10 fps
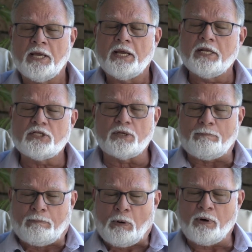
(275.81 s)
It is
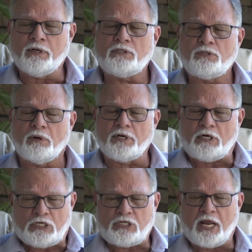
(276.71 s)
important to
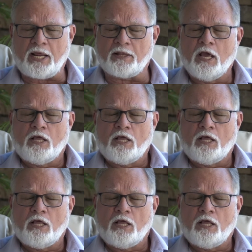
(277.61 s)
understand